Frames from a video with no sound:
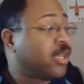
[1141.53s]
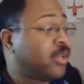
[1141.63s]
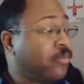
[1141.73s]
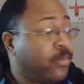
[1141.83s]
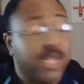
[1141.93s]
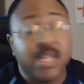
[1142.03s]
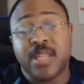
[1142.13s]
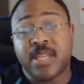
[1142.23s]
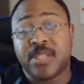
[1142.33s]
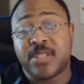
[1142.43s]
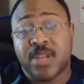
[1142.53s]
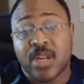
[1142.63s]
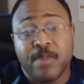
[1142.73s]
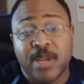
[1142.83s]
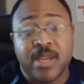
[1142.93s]
really, this is going to
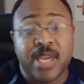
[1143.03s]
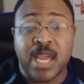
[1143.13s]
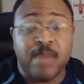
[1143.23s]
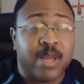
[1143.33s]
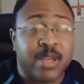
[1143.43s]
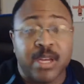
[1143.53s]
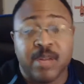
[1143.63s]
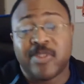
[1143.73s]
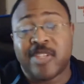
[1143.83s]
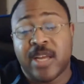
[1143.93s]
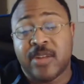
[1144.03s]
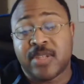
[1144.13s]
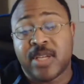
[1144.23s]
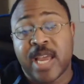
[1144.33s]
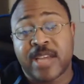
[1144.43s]
be a game that comes down
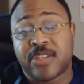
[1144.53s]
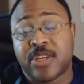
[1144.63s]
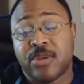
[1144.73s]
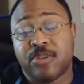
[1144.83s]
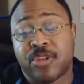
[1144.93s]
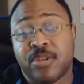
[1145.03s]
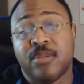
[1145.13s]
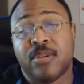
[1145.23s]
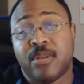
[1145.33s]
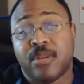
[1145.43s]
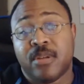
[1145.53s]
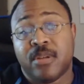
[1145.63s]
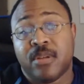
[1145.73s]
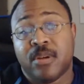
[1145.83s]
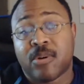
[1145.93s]
to execution
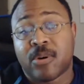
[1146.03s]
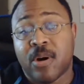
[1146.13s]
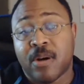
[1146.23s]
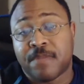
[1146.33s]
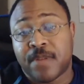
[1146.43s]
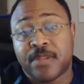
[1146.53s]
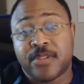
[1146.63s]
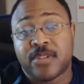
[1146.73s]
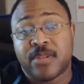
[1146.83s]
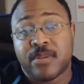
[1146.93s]
on offense.